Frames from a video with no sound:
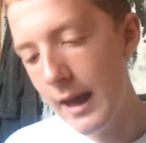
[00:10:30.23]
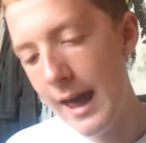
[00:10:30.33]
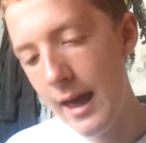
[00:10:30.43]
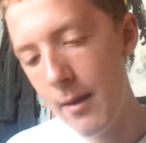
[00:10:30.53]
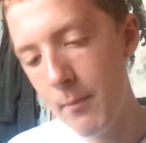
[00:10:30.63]

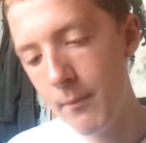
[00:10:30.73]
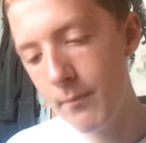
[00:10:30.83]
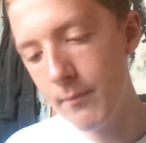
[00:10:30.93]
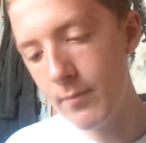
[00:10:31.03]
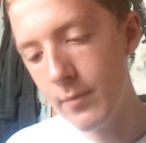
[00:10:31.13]

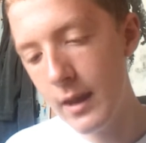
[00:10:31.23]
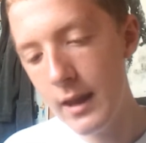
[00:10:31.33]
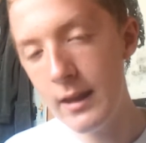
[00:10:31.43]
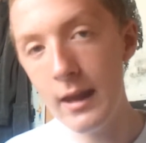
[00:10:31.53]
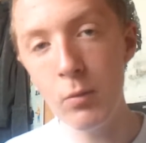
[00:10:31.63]
Um,
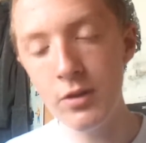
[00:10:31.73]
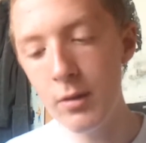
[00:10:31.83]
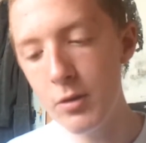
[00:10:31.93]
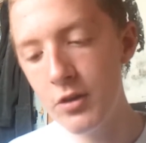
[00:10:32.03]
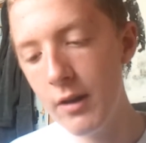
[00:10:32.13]
there
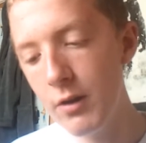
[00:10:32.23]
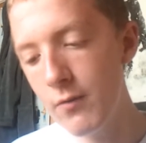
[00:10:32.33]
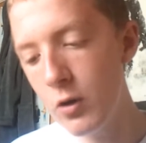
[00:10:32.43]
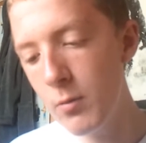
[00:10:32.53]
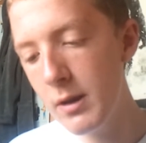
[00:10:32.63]
was even a
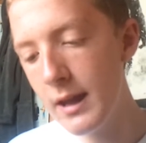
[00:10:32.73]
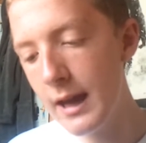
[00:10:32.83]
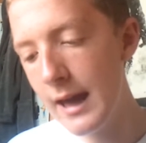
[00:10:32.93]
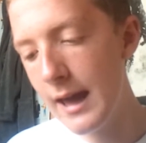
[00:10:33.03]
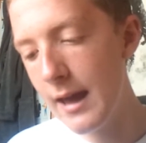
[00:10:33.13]
rumor
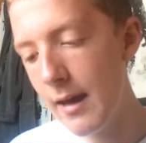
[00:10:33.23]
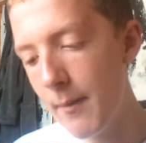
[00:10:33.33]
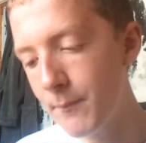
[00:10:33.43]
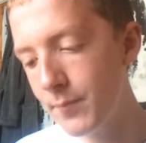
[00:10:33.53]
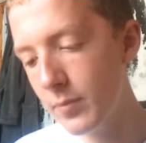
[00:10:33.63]
that
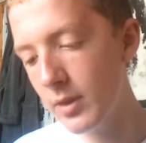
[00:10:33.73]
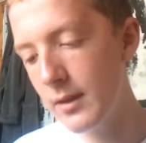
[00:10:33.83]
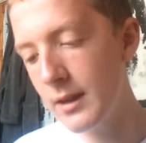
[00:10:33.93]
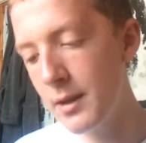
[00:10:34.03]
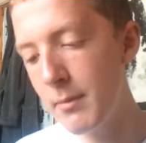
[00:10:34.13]

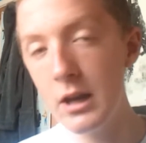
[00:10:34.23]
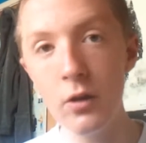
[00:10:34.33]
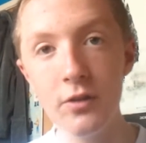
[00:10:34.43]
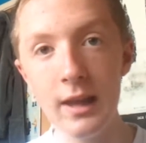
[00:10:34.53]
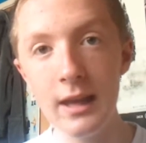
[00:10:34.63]
they might
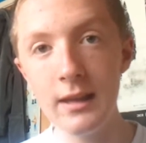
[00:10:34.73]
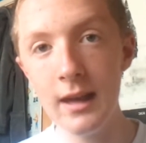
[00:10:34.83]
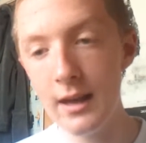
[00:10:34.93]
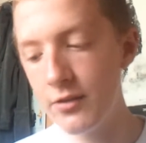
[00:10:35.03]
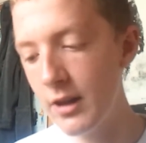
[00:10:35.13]
not
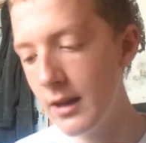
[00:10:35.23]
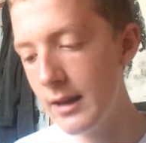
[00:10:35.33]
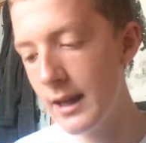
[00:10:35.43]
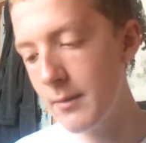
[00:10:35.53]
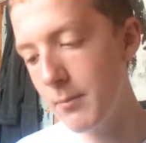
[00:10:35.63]

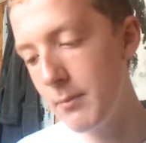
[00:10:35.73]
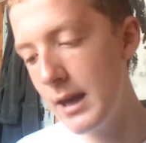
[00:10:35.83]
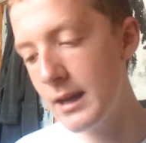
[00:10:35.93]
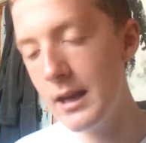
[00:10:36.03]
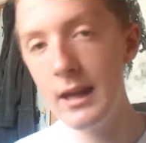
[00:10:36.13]

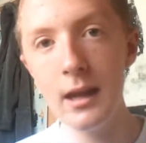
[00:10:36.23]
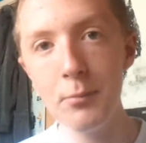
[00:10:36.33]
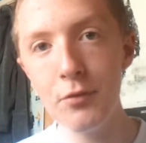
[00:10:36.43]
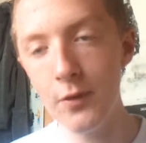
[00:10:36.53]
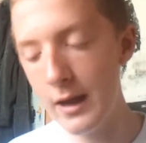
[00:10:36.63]
make any
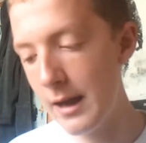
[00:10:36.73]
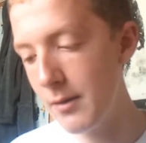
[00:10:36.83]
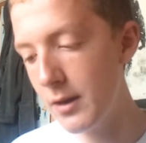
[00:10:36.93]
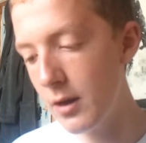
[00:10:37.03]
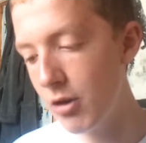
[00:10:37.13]
games for
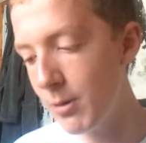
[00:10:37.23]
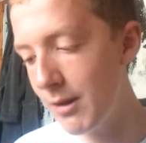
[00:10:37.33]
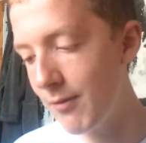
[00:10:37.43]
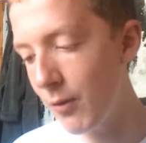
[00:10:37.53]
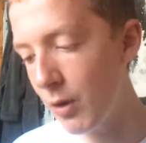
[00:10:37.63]
the year
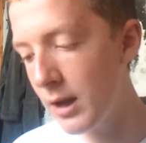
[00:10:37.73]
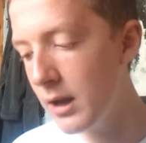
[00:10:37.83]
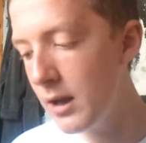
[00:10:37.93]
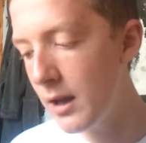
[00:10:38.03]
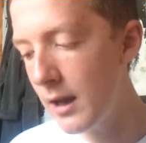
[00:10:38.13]

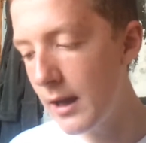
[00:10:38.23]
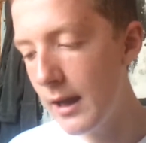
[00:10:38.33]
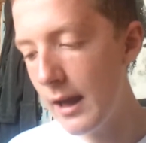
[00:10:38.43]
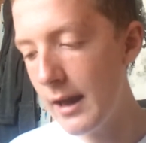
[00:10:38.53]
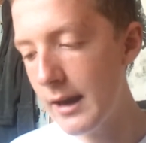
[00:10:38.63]
2014,
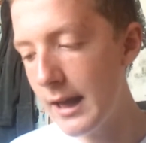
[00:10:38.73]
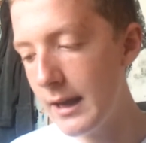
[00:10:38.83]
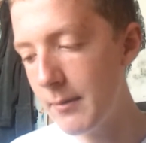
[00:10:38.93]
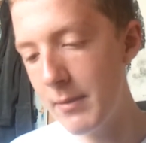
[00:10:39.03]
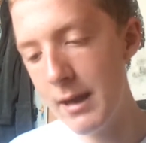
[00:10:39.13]
and
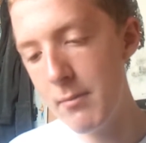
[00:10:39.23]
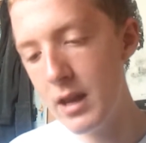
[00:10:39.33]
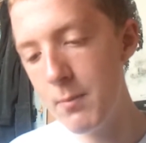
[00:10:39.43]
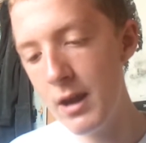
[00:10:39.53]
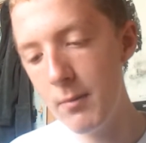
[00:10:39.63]
that
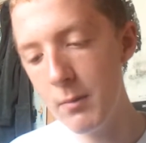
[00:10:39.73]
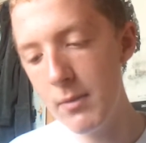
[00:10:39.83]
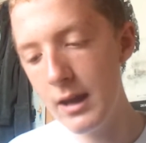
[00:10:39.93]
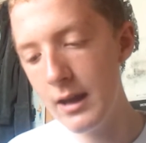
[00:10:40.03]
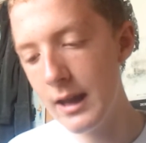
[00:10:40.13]
many people
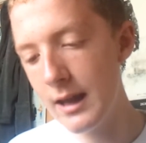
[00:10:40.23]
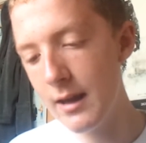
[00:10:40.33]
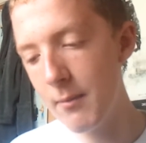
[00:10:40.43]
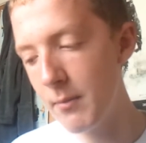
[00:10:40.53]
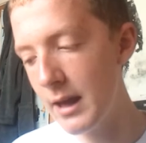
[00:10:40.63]

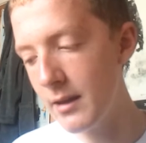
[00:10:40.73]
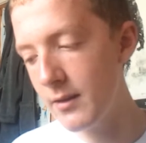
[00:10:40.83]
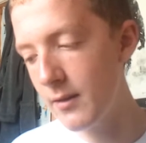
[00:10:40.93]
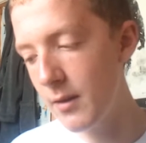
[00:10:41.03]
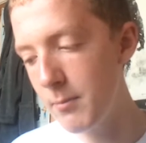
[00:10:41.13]
may
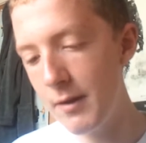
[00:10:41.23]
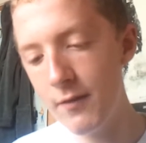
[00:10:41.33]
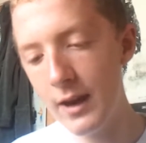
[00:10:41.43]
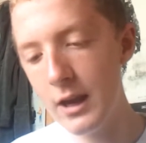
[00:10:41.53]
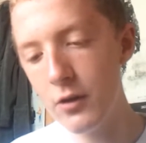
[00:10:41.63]
like be
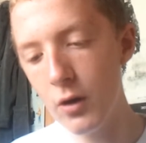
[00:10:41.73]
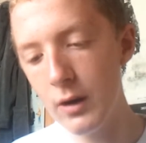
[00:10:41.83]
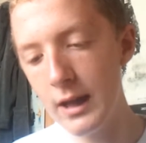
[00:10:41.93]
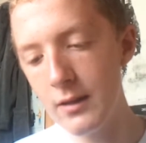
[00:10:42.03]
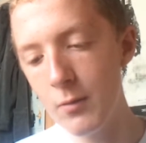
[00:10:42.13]
fired,
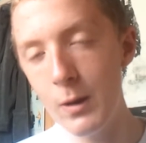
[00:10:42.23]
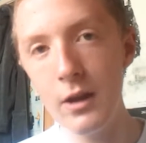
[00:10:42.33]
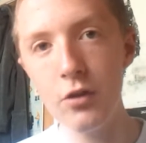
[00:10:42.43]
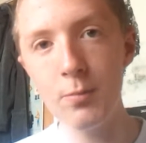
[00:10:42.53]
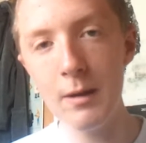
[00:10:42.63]
or like the
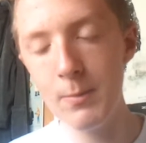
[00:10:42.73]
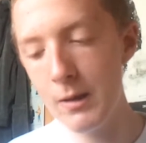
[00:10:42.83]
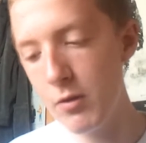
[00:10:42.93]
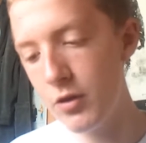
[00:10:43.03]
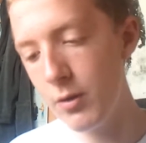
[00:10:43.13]
wages might
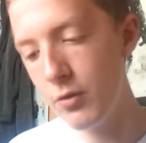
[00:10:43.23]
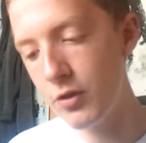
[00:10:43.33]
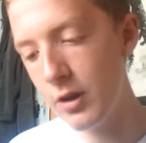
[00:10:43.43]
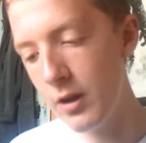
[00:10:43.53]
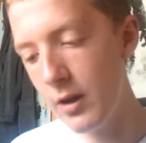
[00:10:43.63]
be
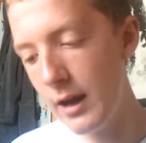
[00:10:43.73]
reduced